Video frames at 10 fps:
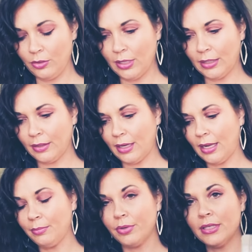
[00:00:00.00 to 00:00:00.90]
got the
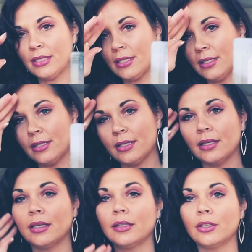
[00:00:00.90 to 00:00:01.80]
High Priestess
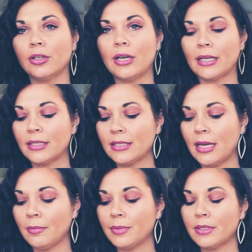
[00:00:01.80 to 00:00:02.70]
in your next
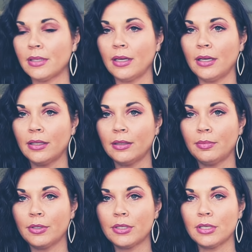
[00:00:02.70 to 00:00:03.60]
steps, and the
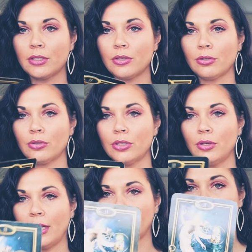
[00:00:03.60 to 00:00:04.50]
person external to
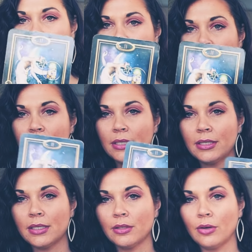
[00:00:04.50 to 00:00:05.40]
you had the High
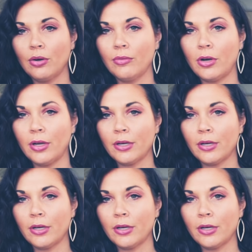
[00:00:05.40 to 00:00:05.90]
Priestess in their overall